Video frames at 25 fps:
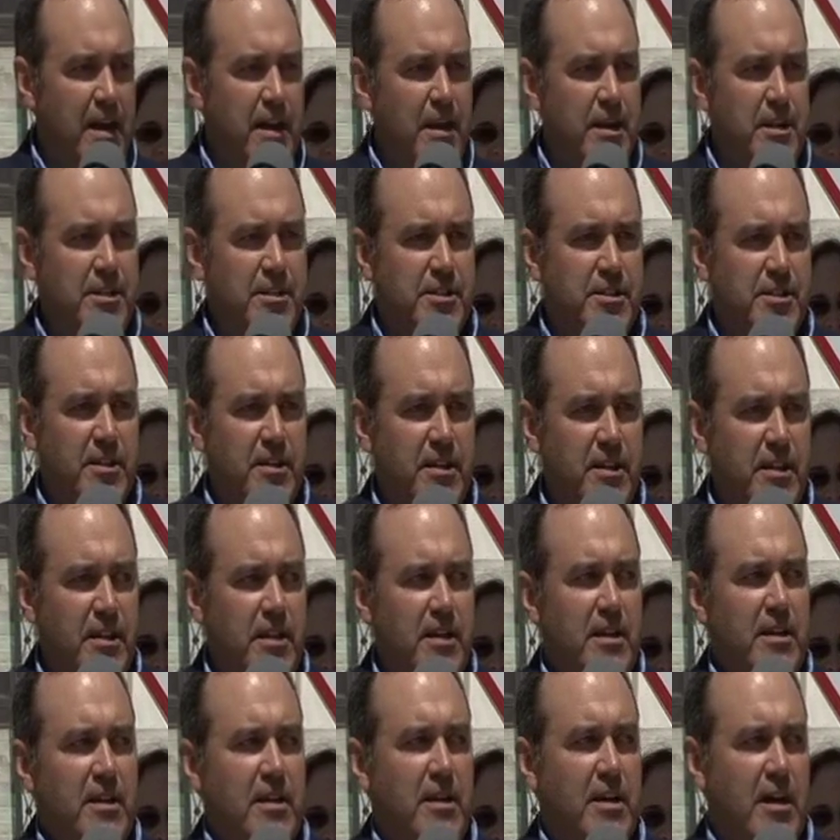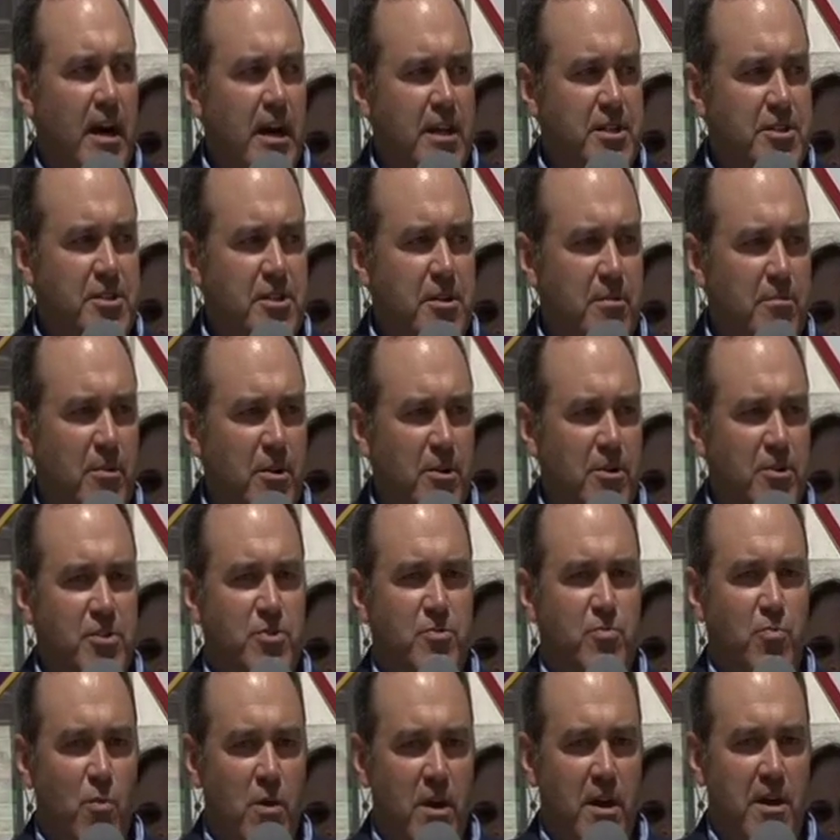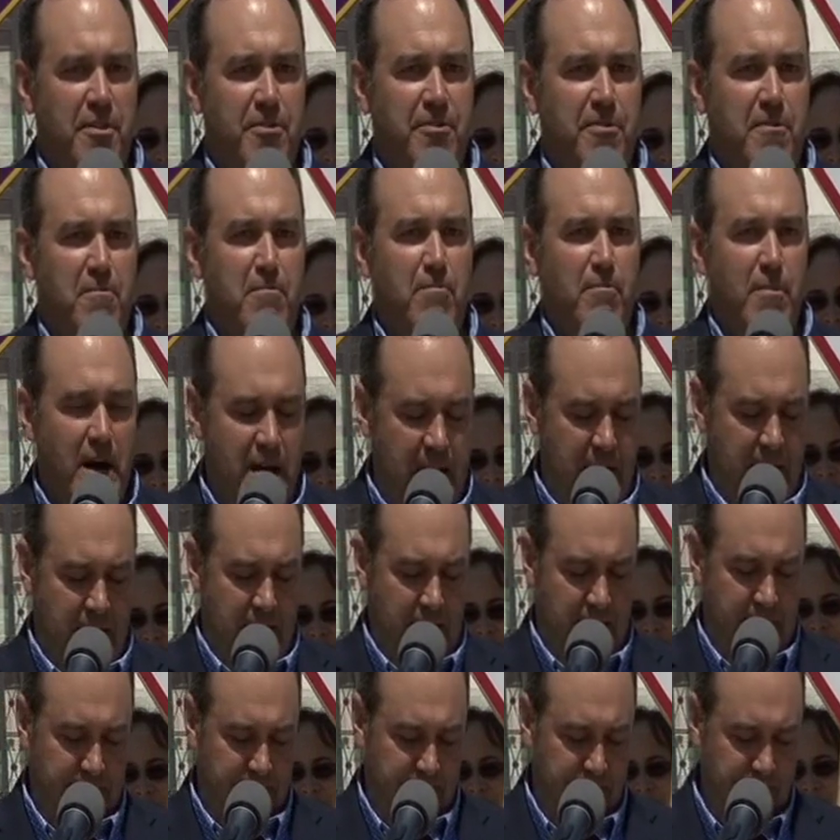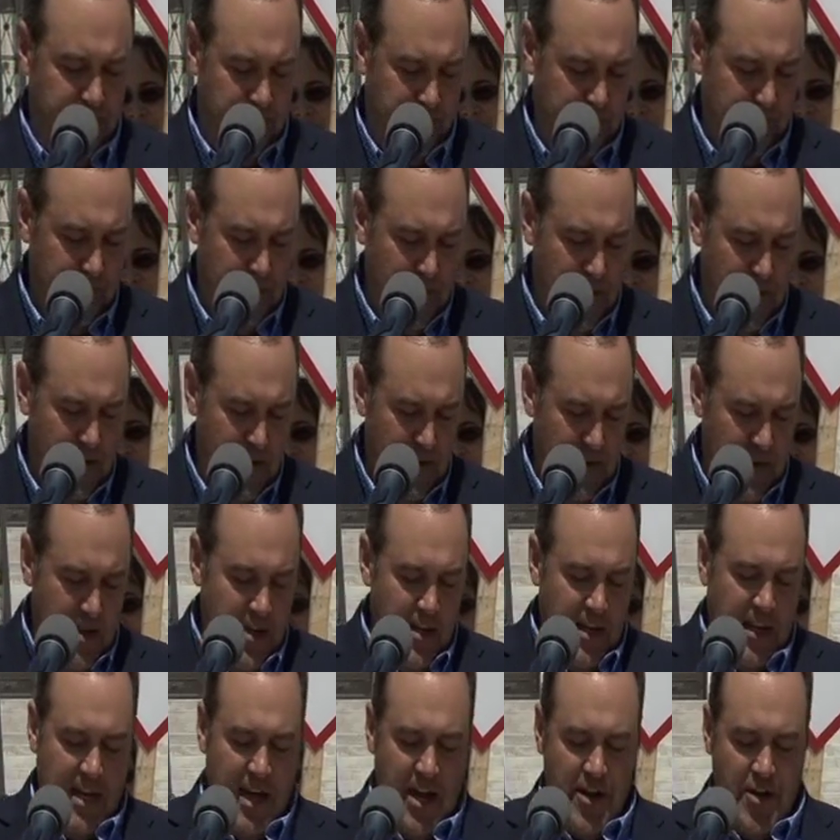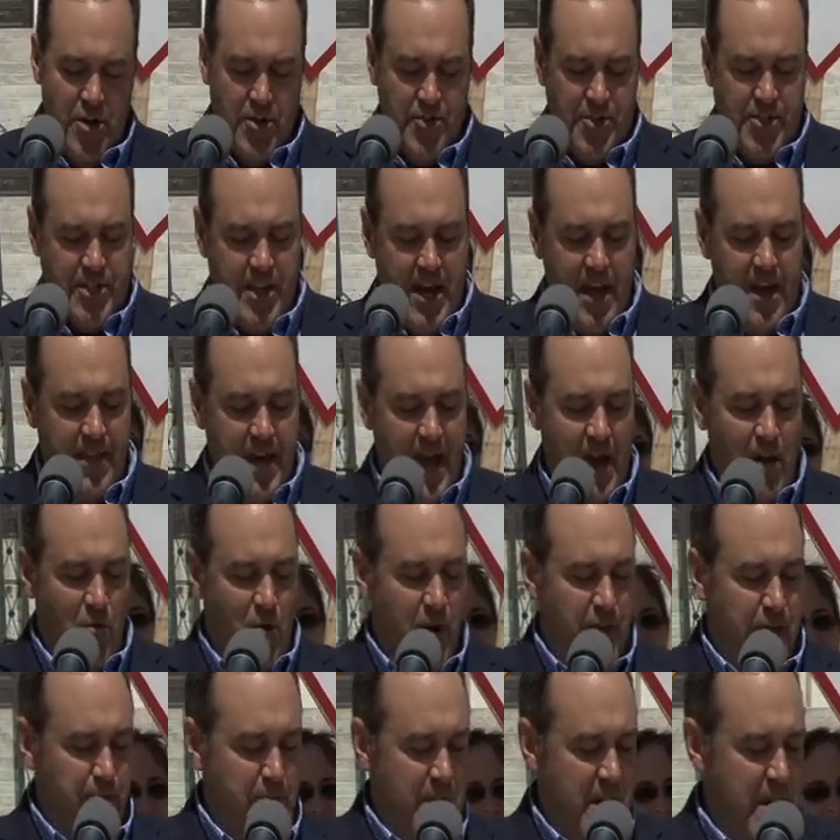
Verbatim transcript: is customers with money. Can you say that with